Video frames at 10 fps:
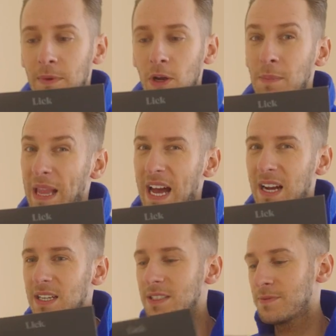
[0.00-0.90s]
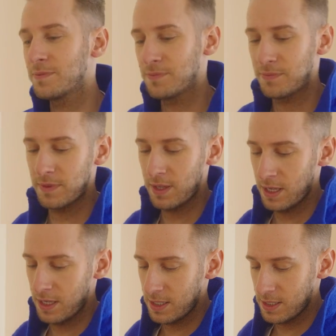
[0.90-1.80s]
going black.
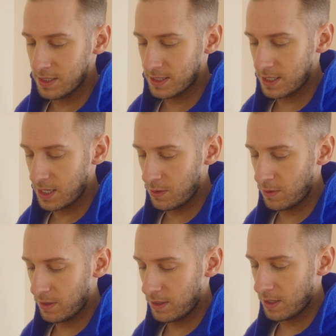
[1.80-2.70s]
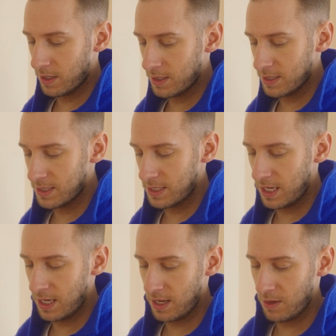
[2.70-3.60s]
So you can
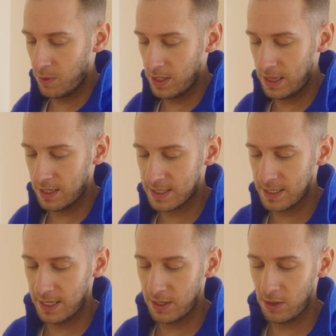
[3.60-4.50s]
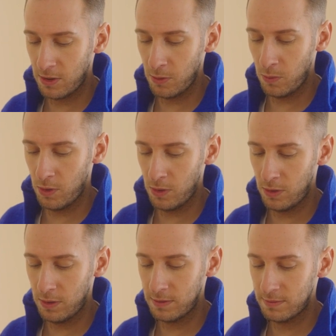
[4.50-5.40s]
see what it looks like on the
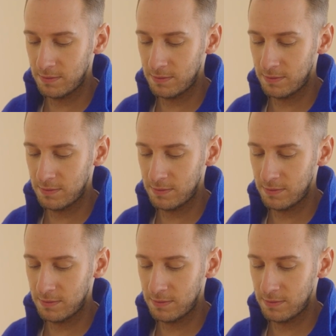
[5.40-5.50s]
wall.